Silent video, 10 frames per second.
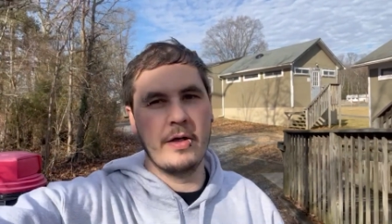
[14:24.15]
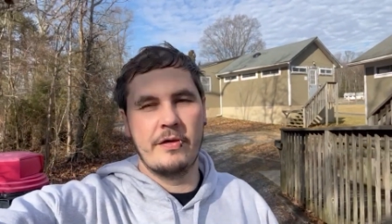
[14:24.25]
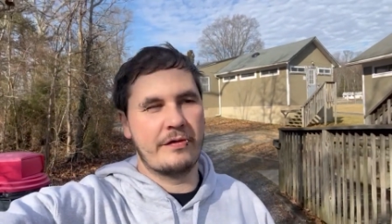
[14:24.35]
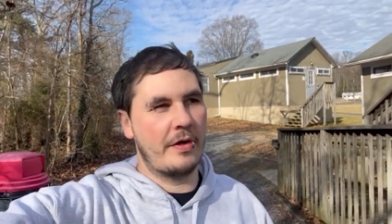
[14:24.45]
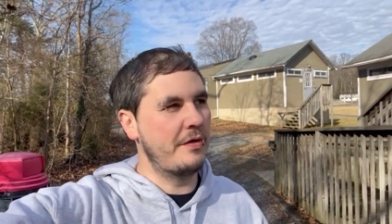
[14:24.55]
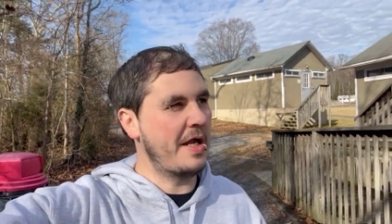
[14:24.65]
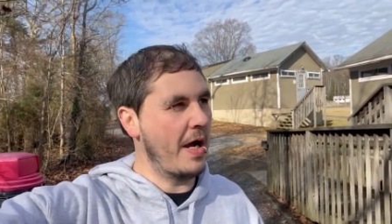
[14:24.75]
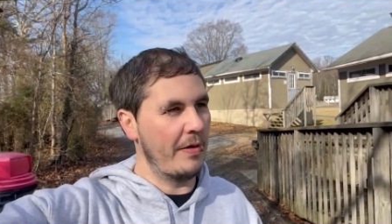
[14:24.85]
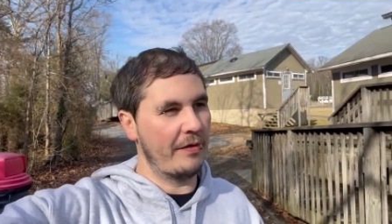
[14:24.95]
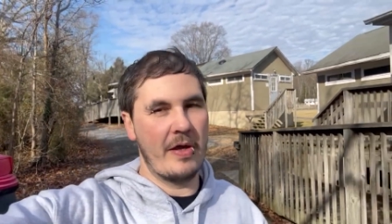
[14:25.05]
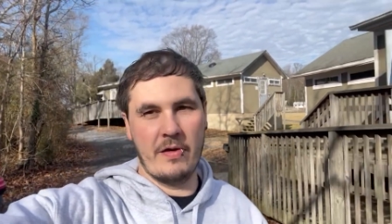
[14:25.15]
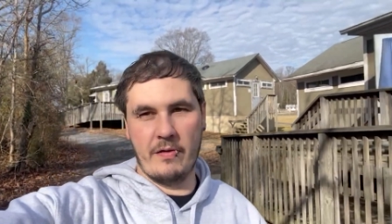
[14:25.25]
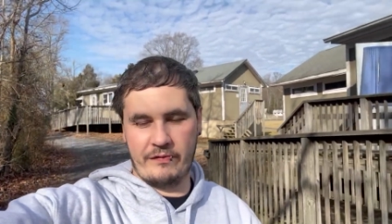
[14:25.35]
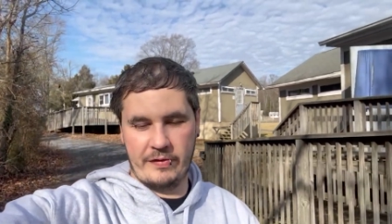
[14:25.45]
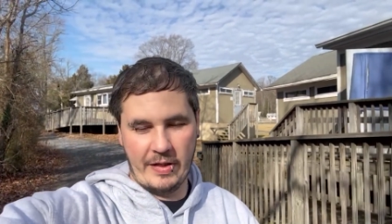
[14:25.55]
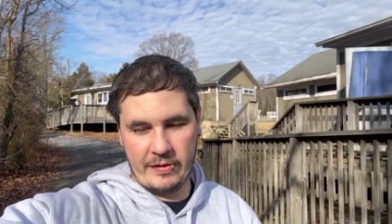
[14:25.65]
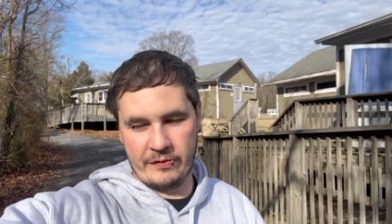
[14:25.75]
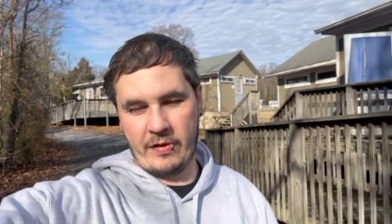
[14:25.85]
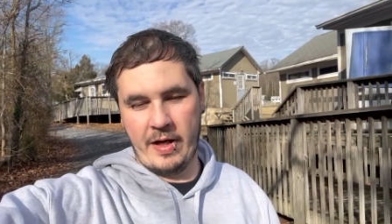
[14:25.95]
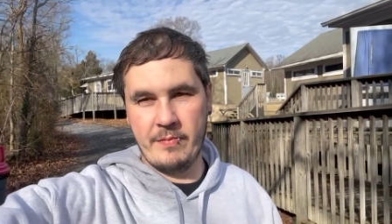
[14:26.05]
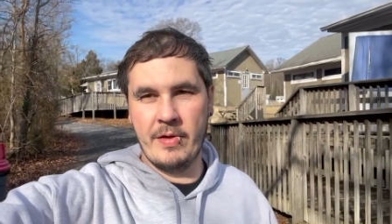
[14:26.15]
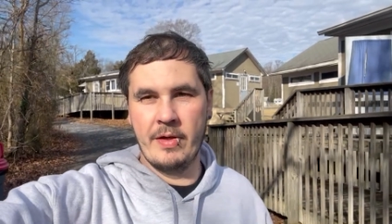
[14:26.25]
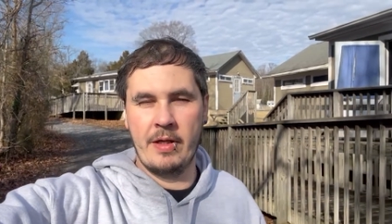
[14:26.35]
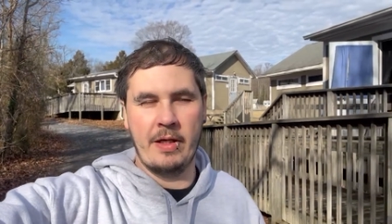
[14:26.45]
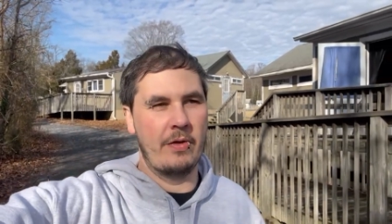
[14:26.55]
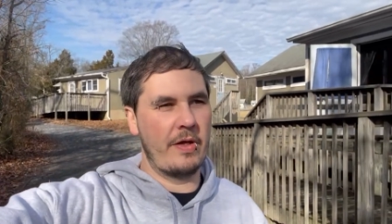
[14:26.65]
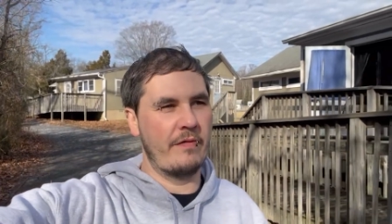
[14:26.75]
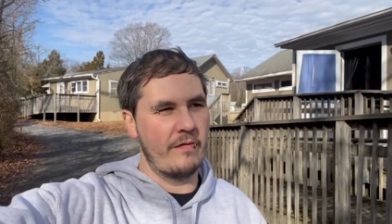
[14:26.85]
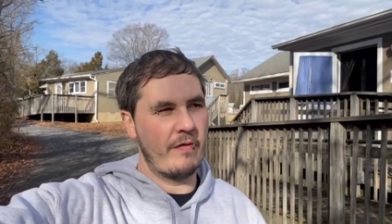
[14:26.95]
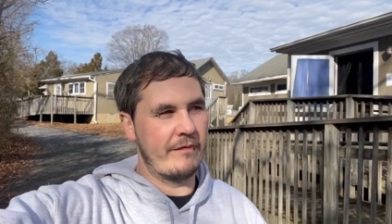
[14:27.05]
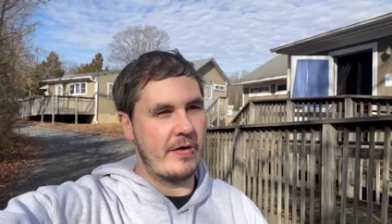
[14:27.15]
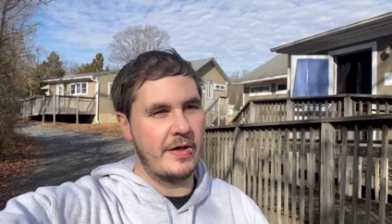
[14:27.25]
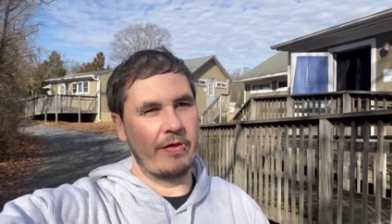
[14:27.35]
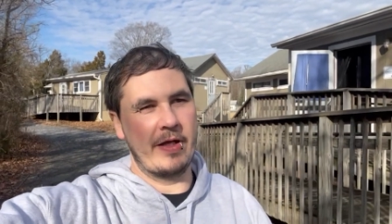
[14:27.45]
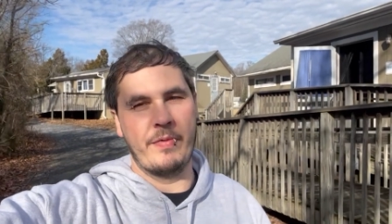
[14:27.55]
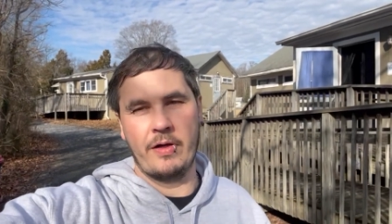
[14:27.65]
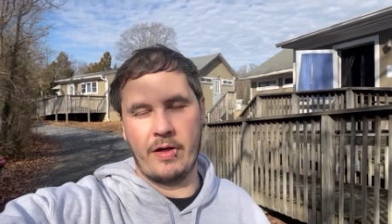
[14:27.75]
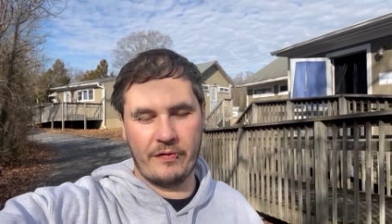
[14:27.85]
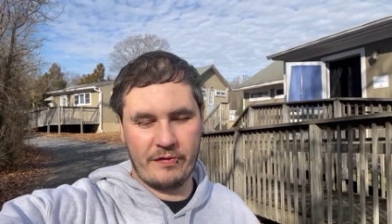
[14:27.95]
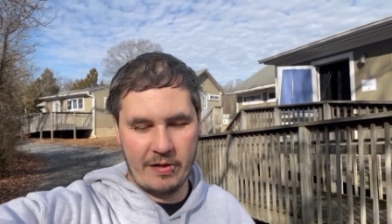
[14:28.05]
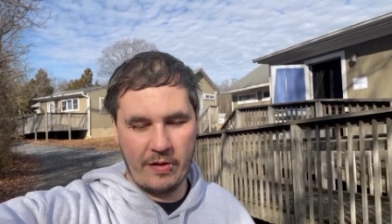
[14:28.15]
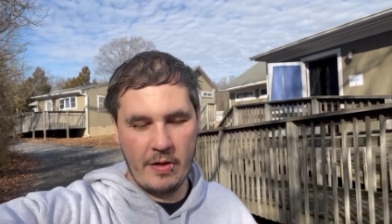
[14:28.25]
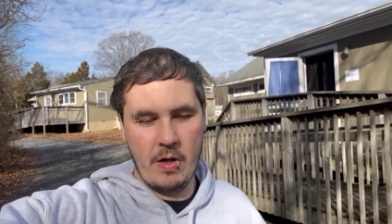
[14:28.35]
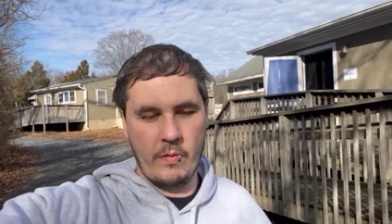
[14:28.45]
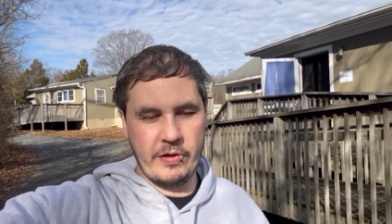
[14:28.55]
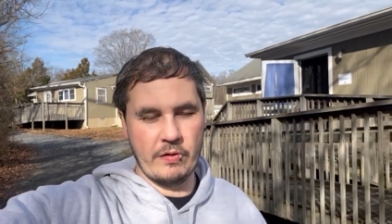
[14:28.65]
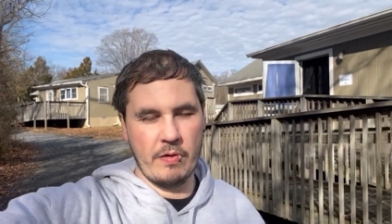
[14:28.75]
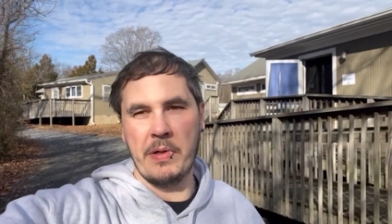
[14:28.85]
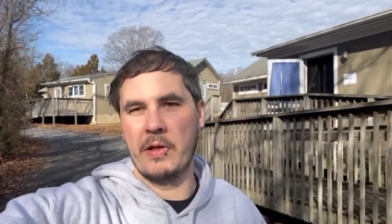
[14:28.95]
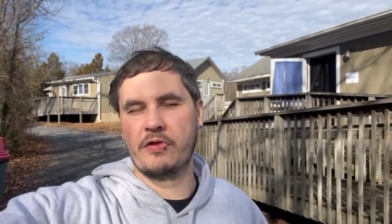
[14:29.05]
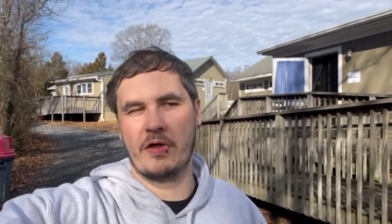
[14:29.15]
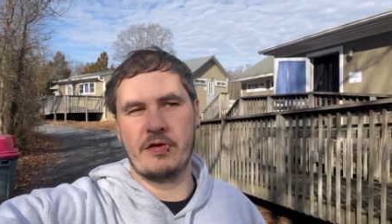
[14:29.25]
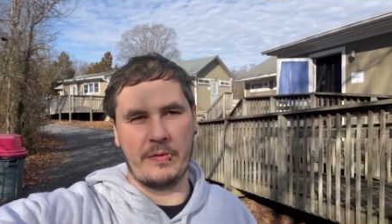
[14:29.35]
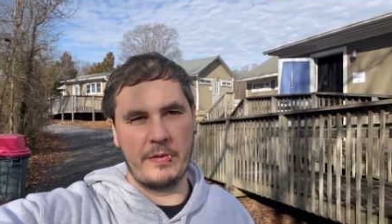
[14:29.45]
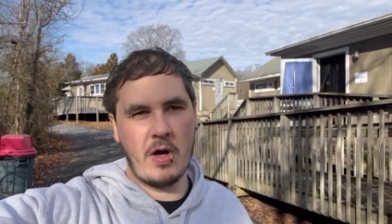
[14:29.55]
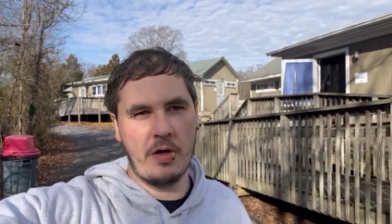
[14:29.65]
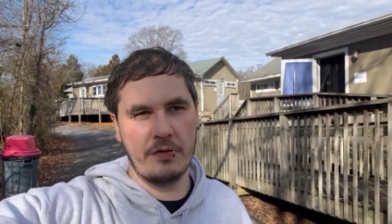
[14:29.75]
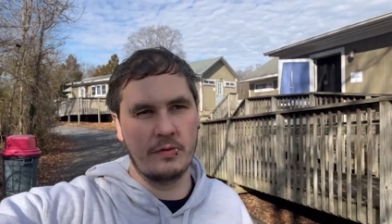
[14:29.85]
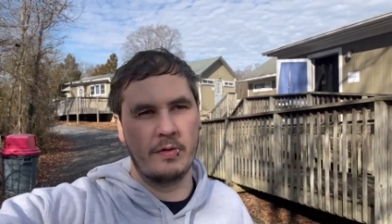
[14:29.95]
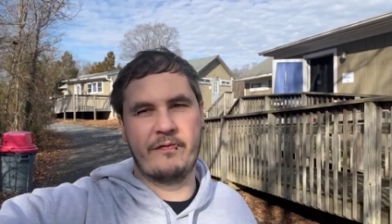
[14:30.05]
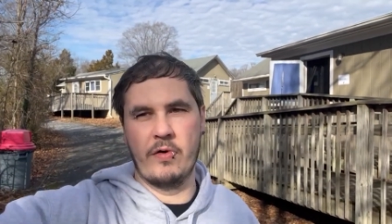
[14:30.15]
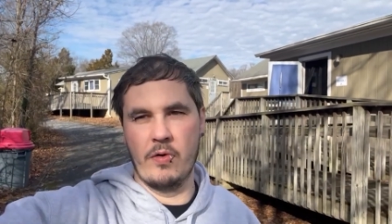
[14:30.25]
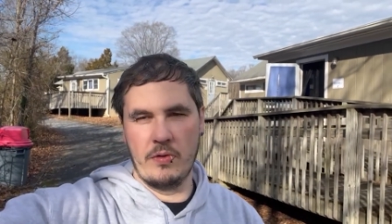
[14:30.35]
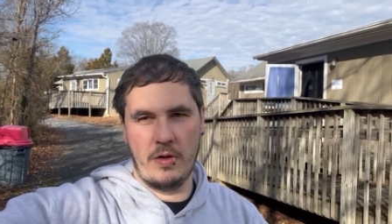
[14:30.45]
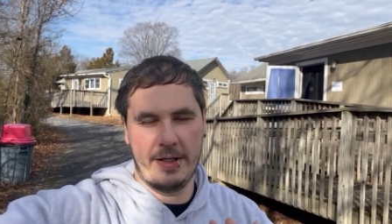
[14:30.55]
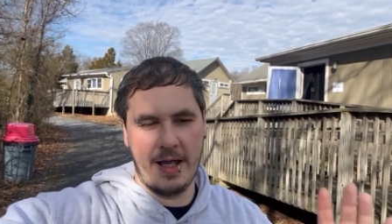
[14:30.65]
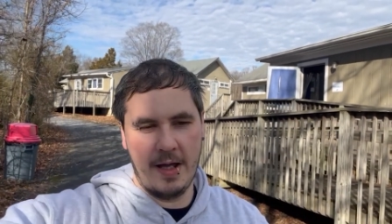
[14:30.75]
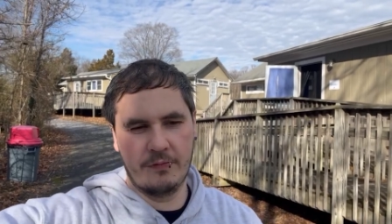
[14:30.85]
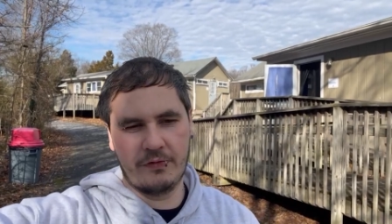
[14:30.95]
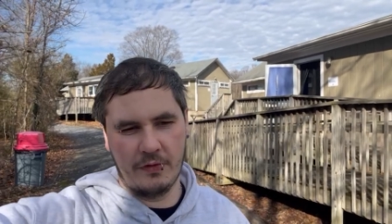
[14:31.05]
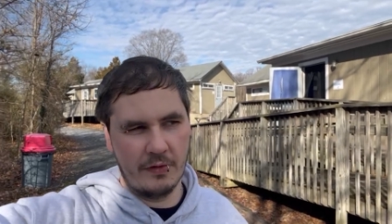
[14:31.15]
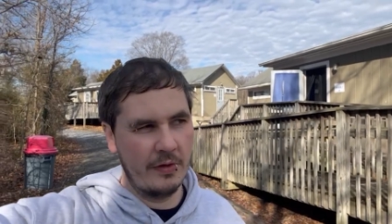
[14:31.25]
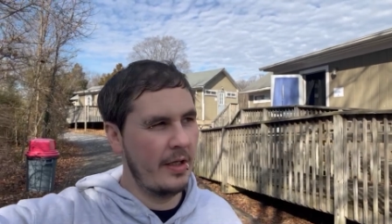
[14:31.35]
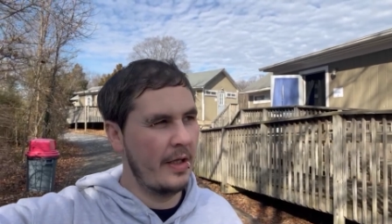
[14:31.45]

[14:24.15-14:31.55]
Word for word: So now it's obviously daytime, it'll give you a rough idea. But like I said, we do apologize that we can't do a full like camp tour,